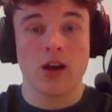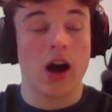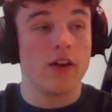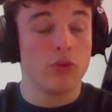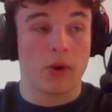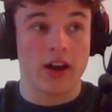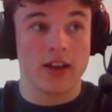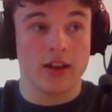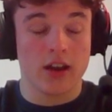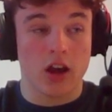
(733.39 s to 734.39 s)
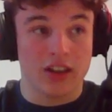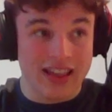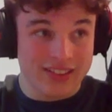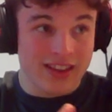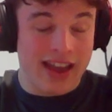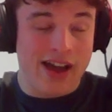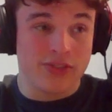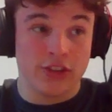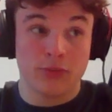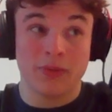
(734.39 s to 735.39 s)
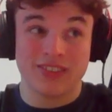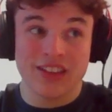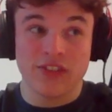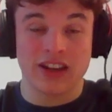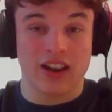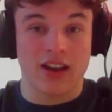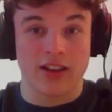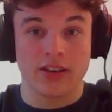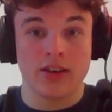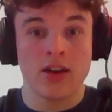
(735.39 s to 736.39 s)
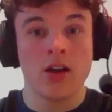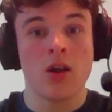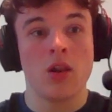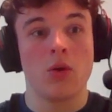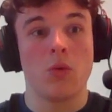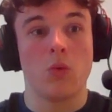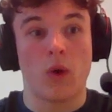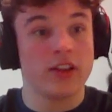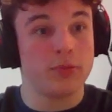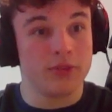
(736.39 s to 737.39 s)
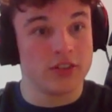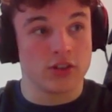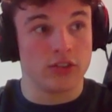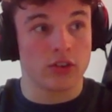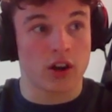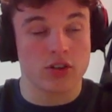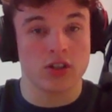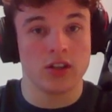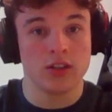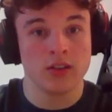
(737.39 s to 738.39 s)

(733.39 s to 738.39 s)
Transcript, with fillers: Otherwise, unless I have this specific line, white's position is crushing.